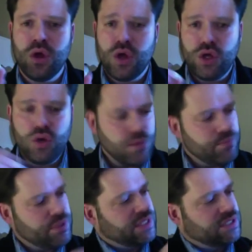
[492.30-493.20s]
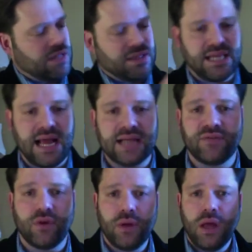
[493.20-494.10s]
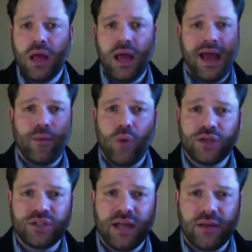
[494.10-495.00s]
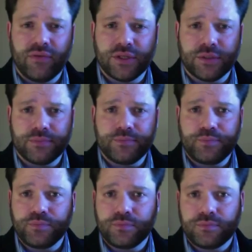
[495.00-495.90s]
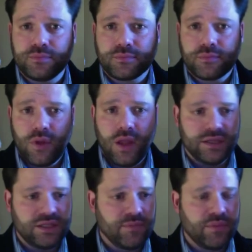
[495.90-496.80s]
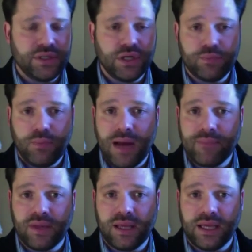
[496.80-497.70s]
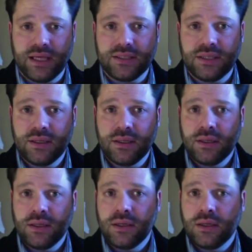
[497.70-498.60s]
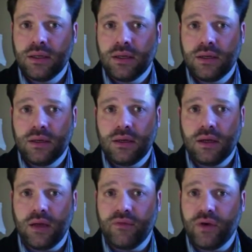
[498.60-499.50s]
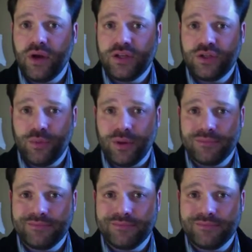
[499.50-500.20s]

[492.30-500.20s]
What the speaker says: You can put this on the saxophone and watch television and simply just pop the keys of your instrument.